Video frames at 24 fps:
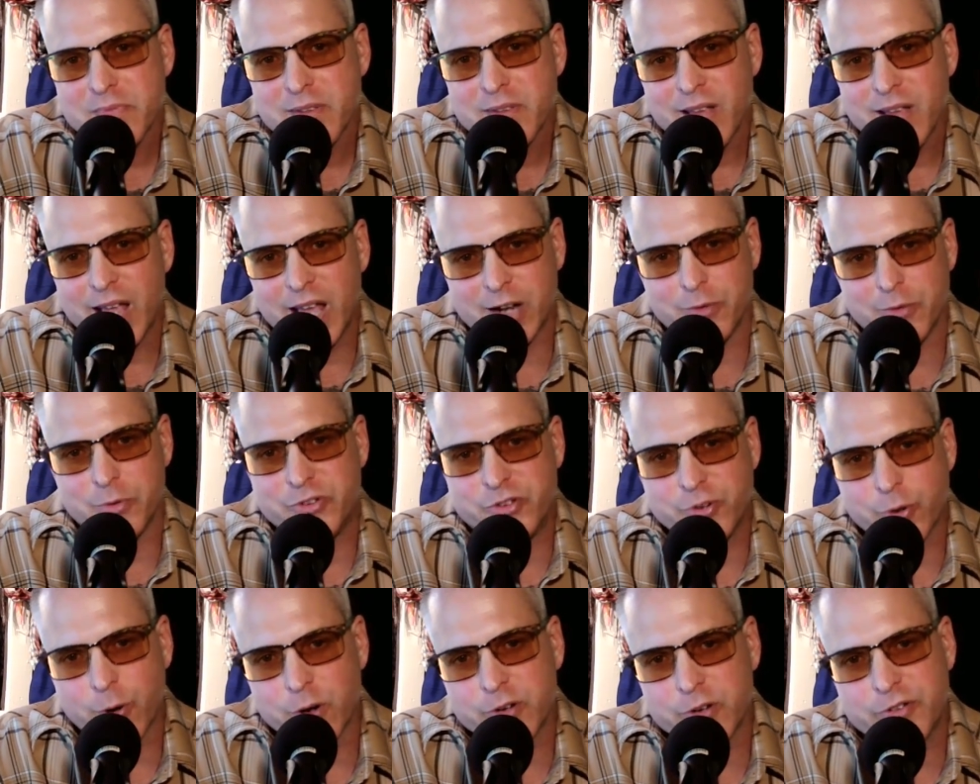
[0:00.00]
and it was
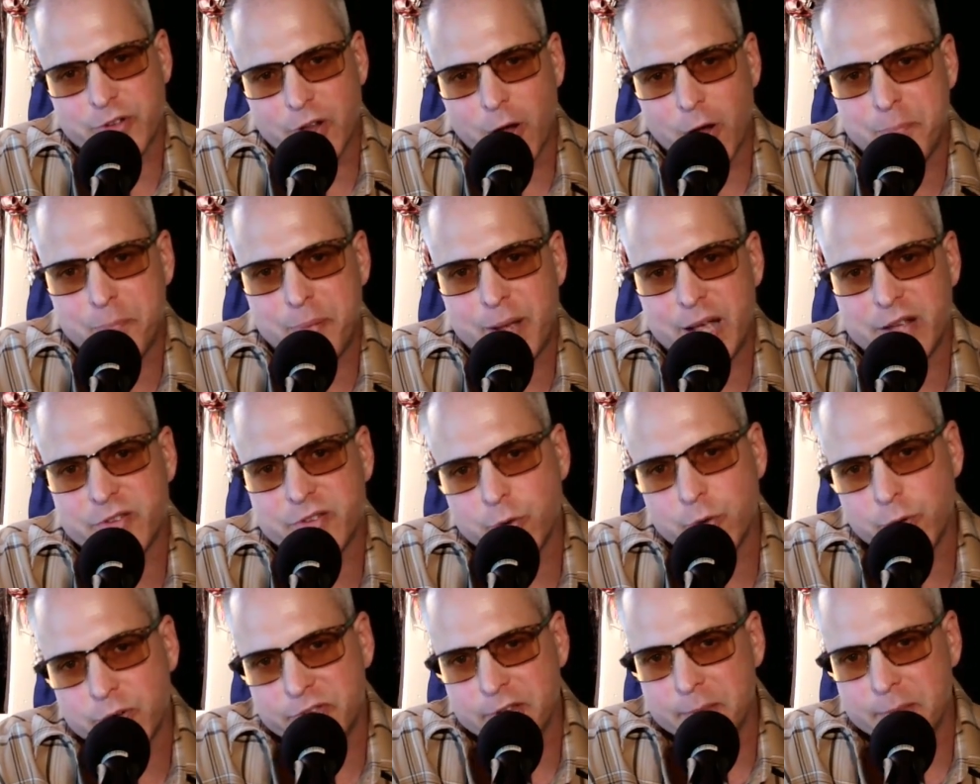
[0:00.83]
George Lopez who
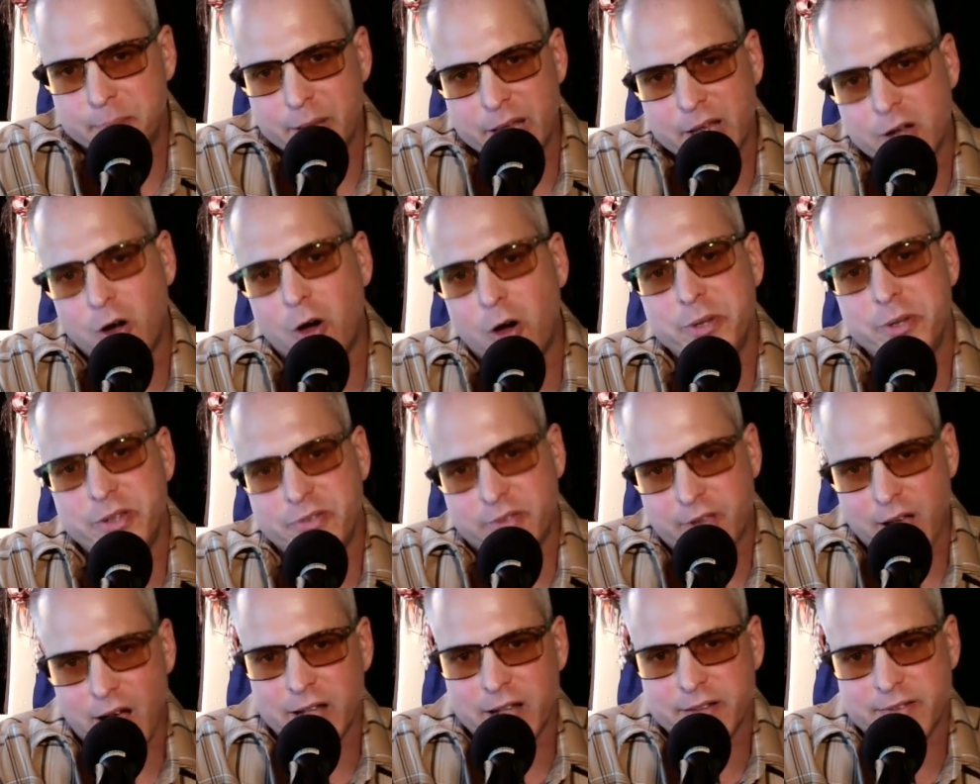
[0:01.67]
was the big homie's
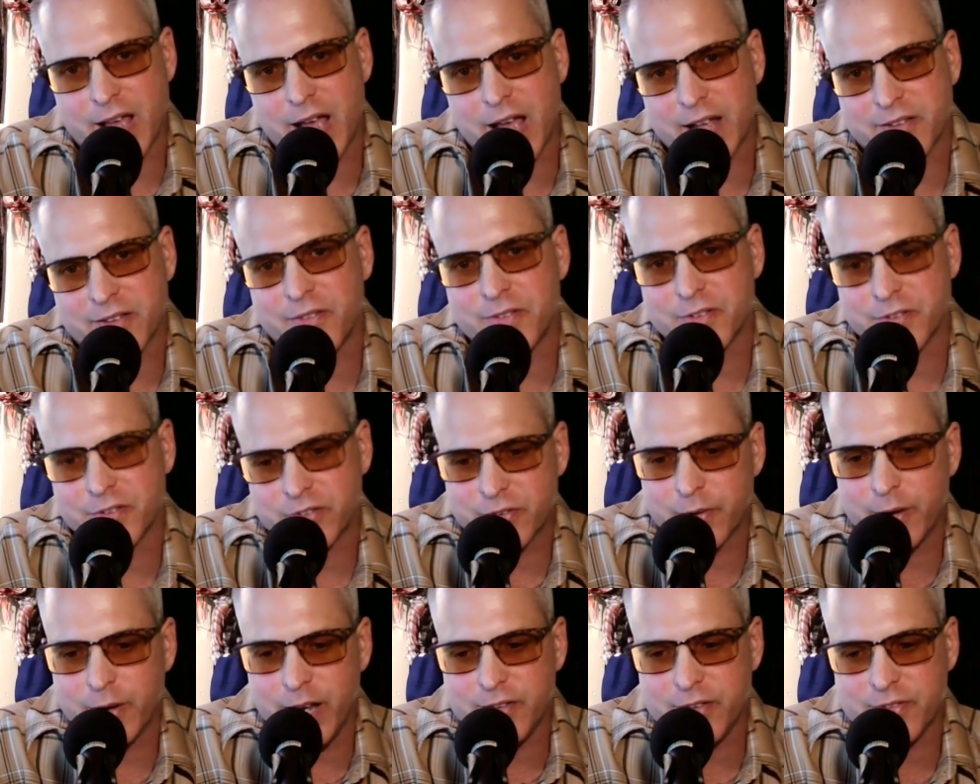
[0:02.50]
contact on the
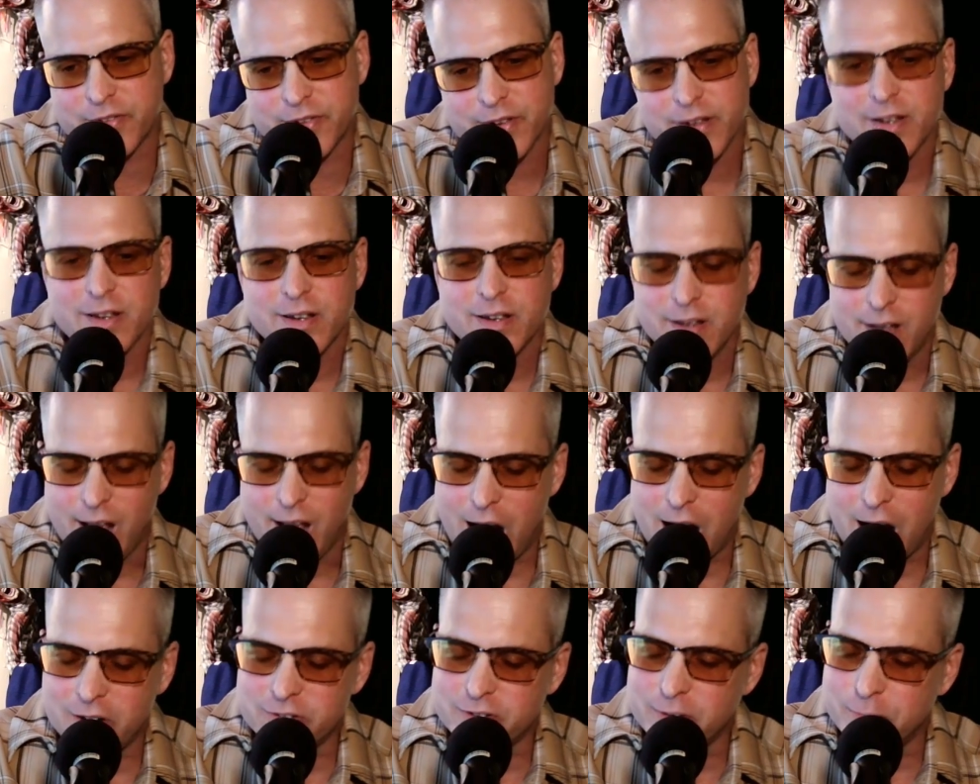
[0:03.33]
streets,
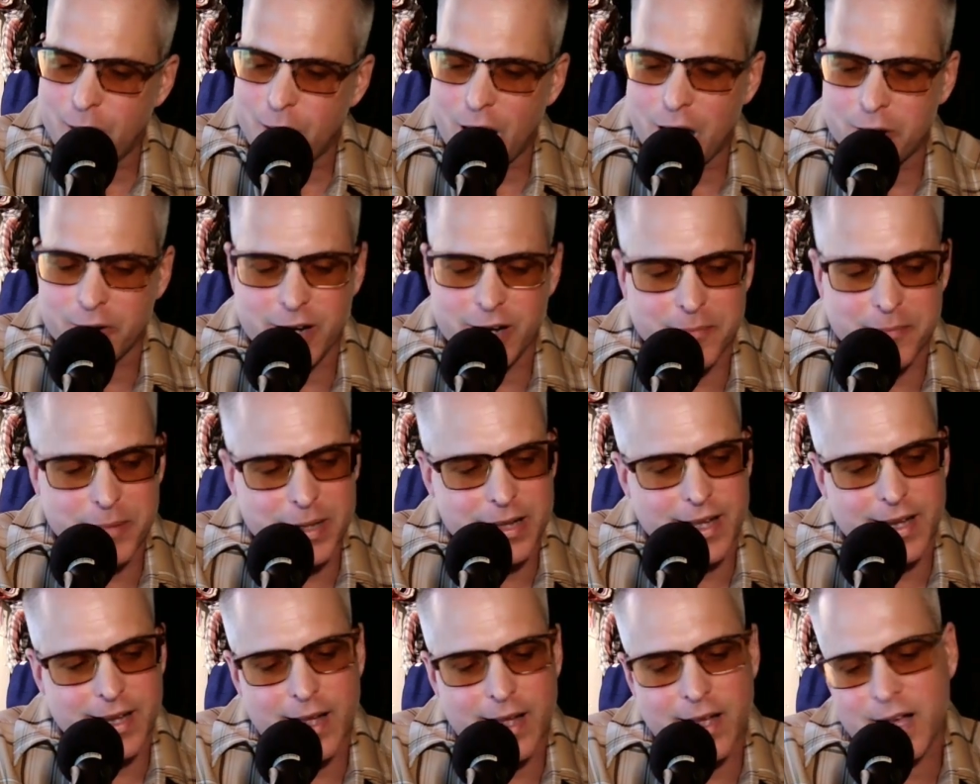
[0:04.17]
I was about ready to be
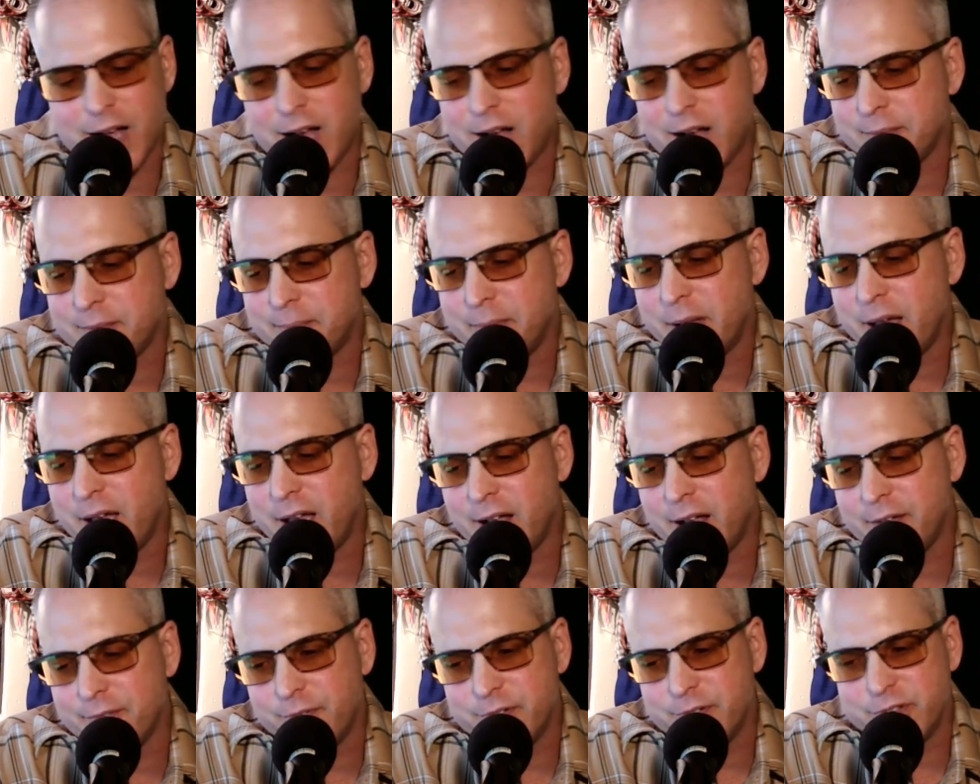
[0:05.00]
like, ah,
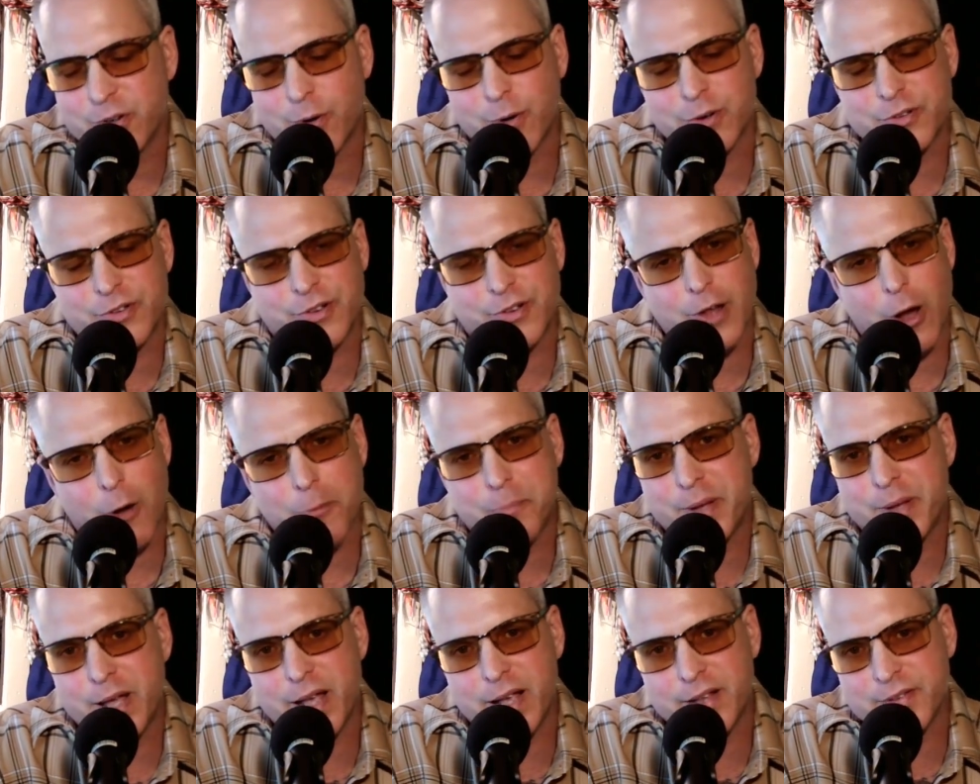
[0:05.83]
man, George
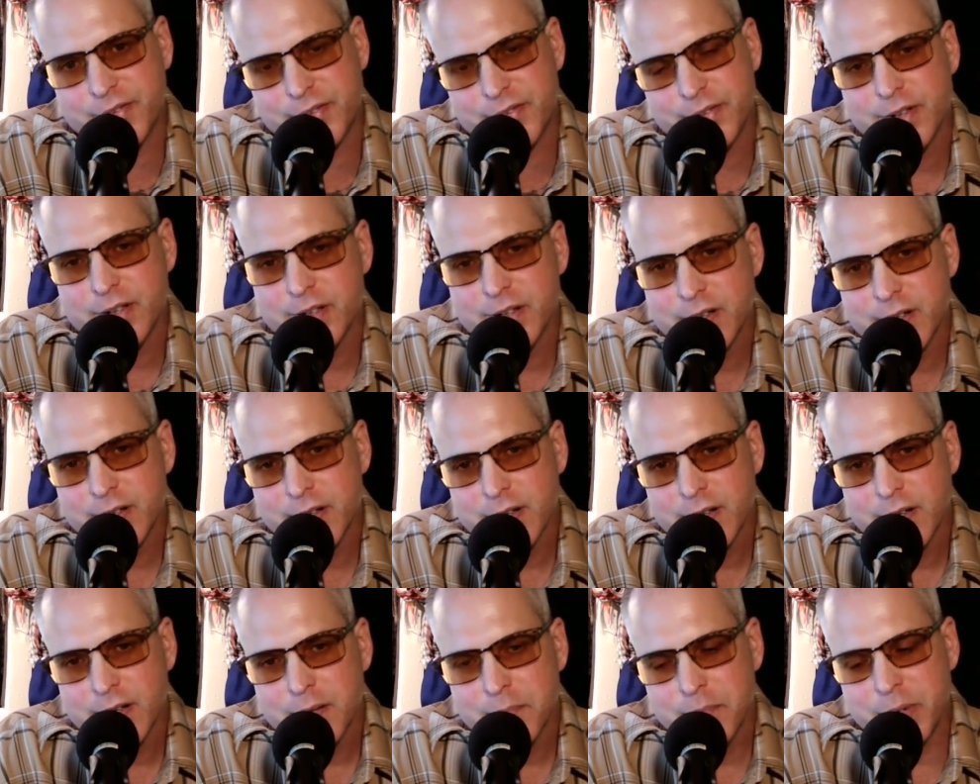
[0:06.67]
Lopez.
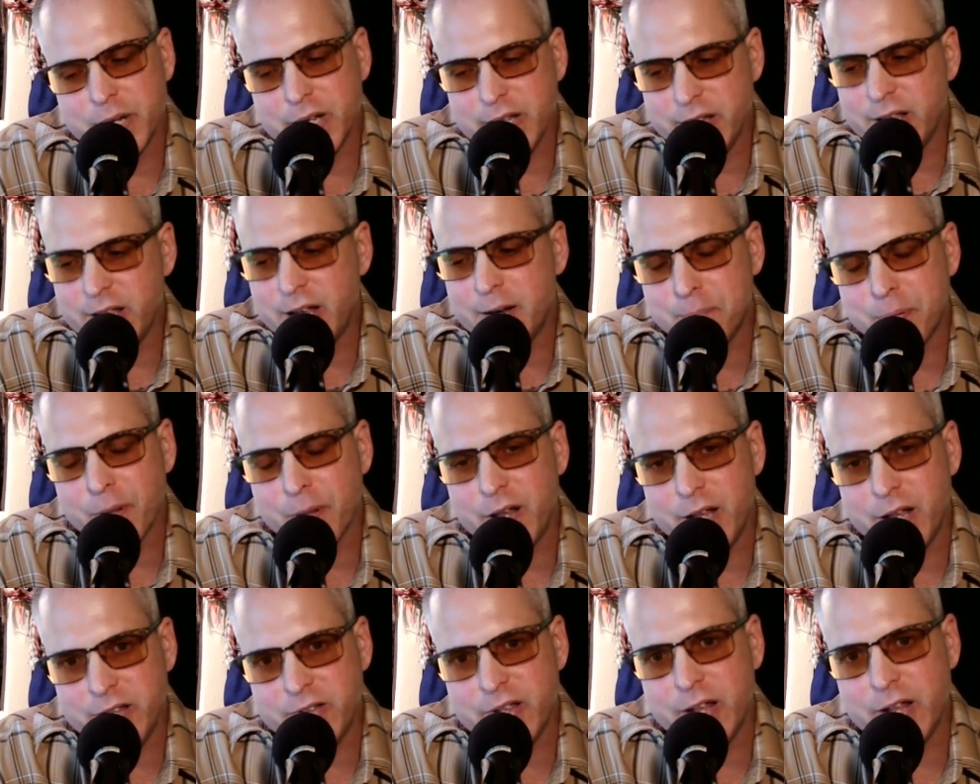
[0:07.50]
But he did a
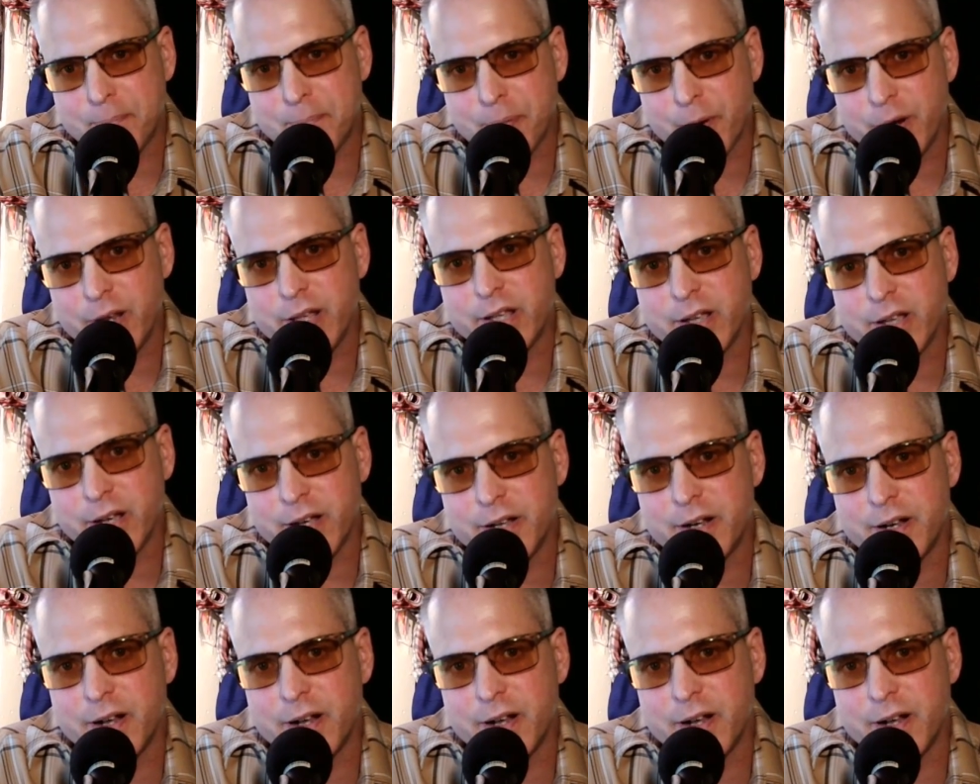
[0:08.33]
pretty good